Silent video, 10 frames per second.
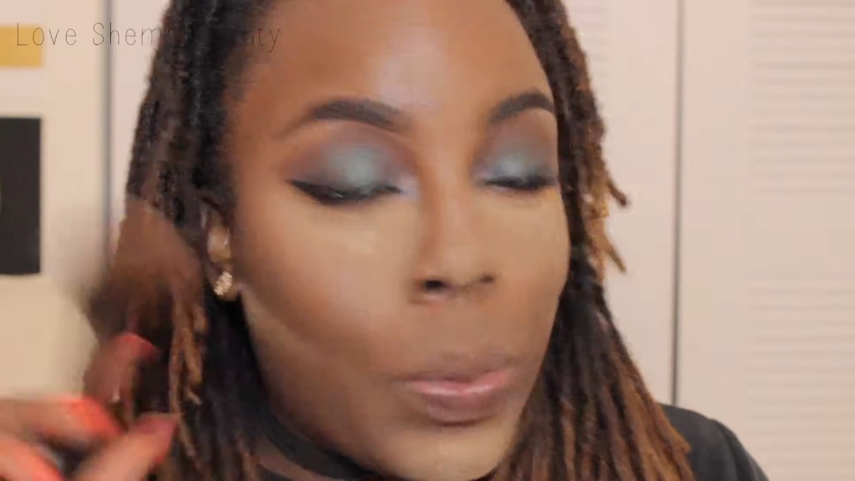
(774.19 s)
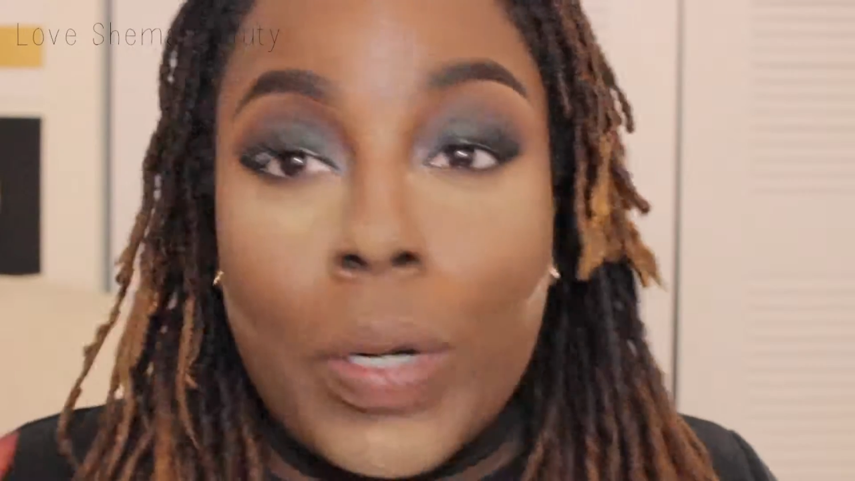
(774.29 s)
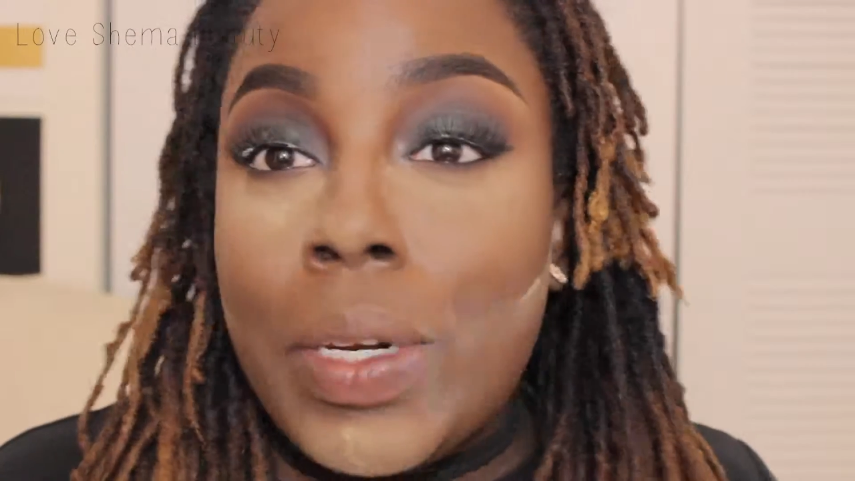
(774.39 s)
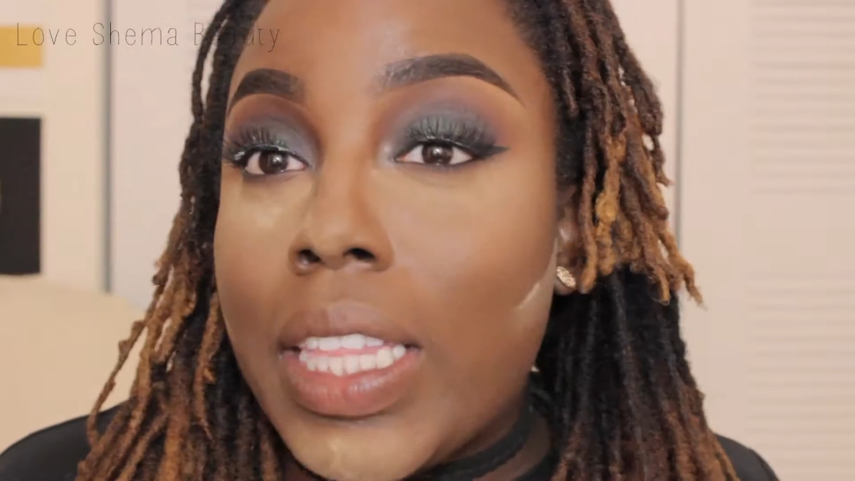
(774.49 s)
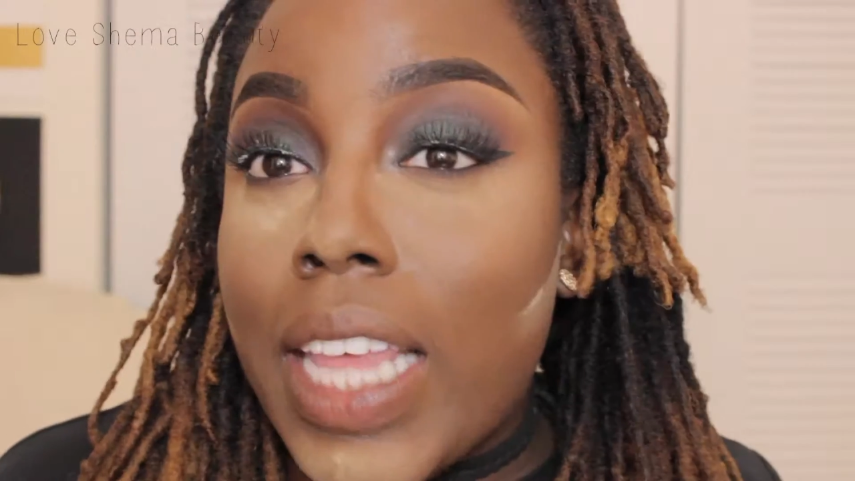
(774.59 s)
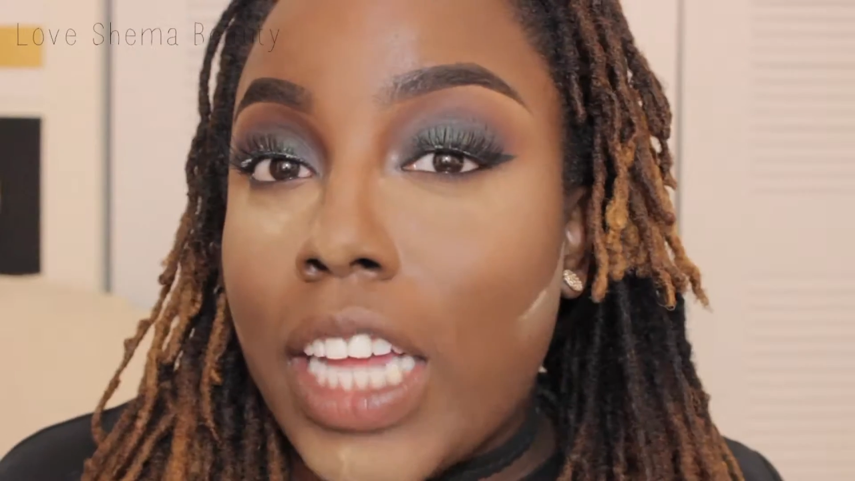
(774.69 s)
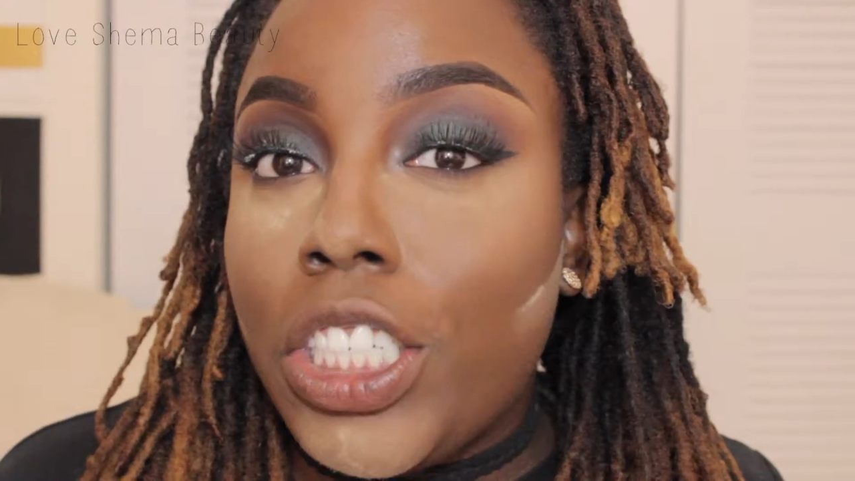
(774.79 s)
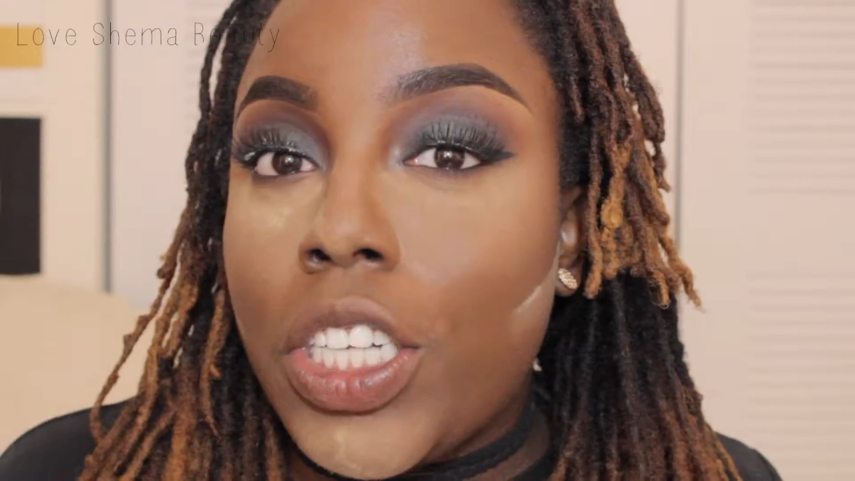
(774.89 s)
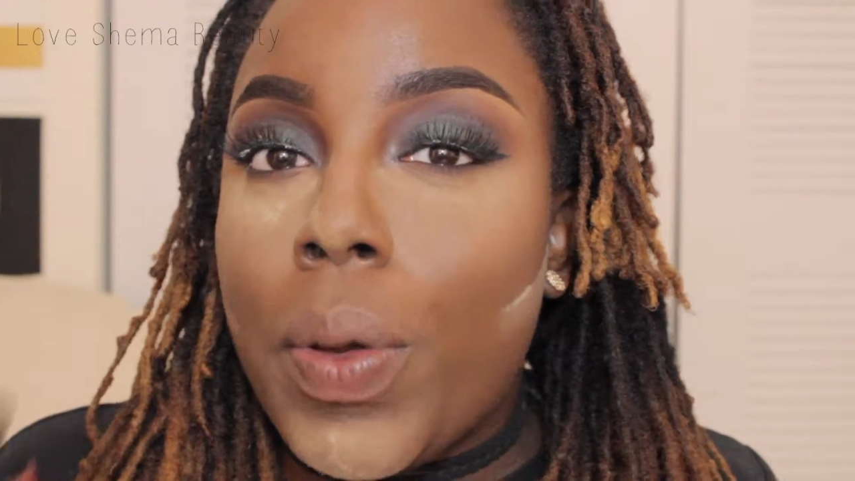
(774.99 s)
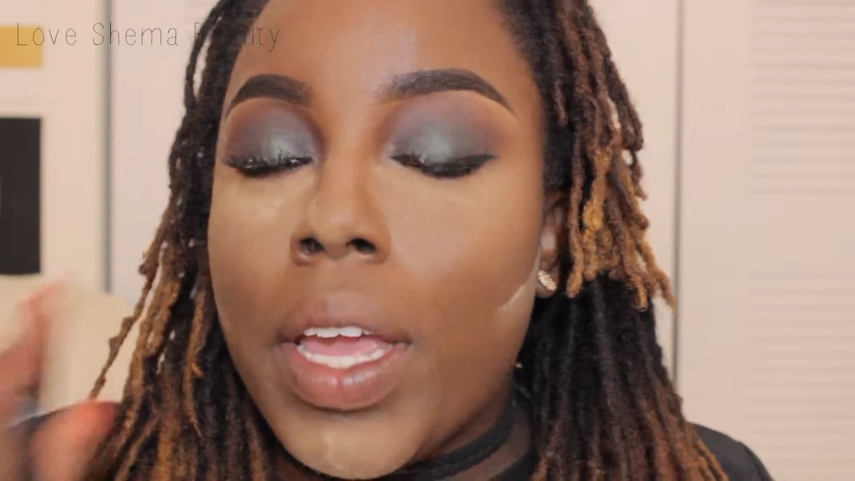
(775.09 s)
we don't need that
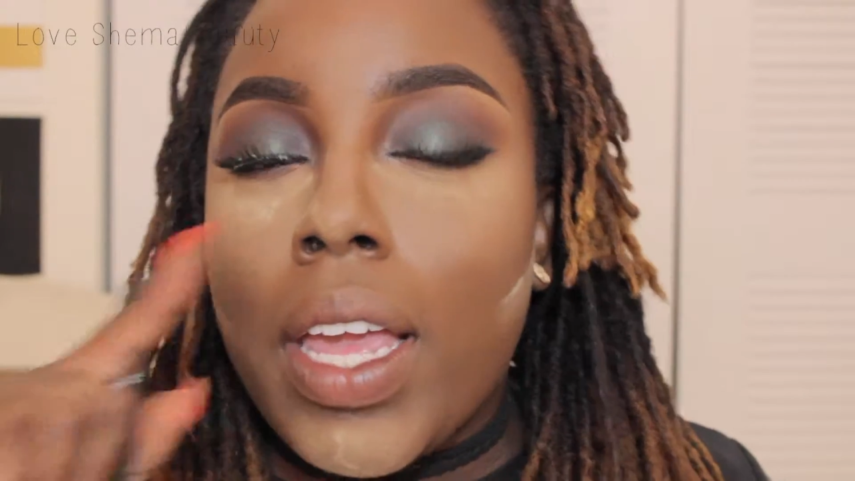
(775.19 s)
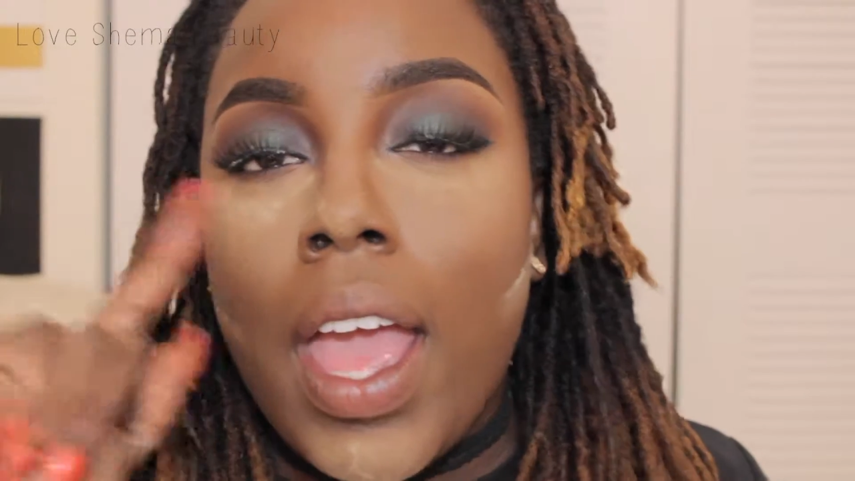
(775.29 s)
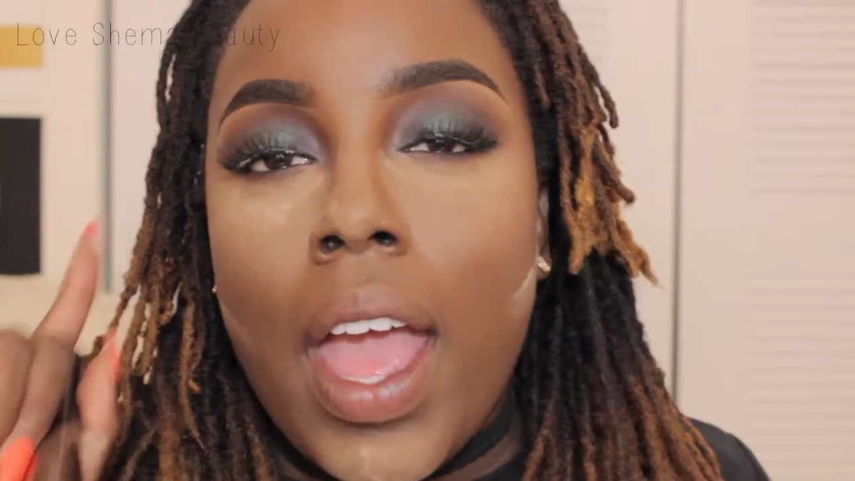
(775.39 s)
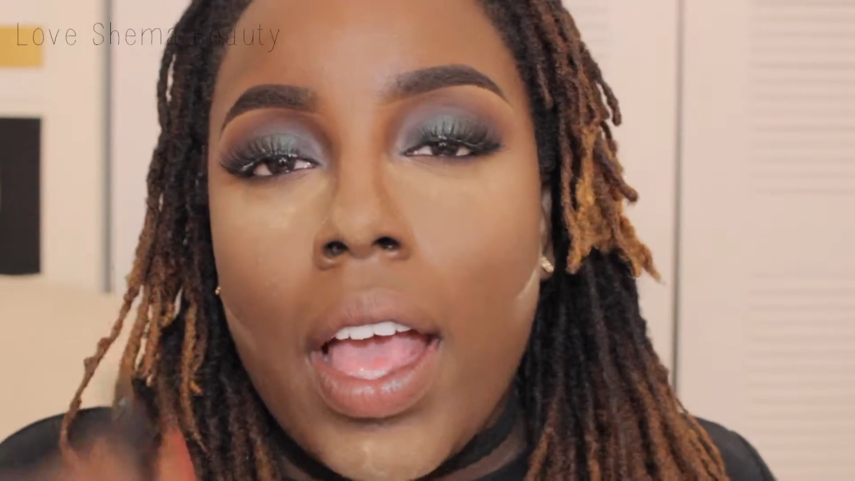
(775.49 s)
showing,